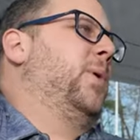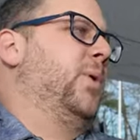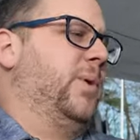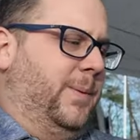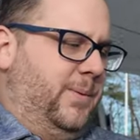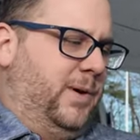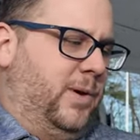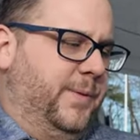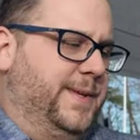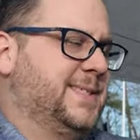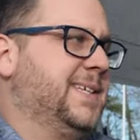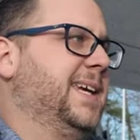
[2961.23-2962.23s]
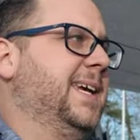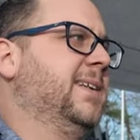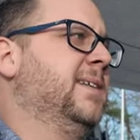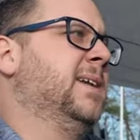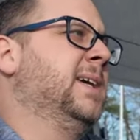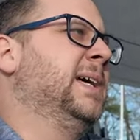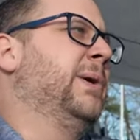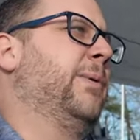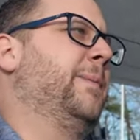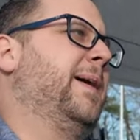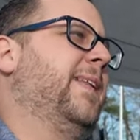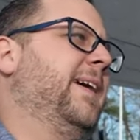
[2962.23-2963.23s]
pull, I'm going to hold this again
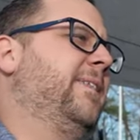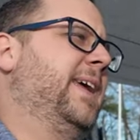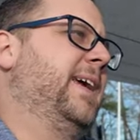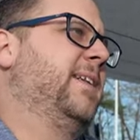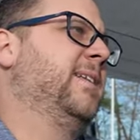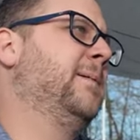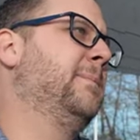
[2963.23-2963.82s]
with my left hand,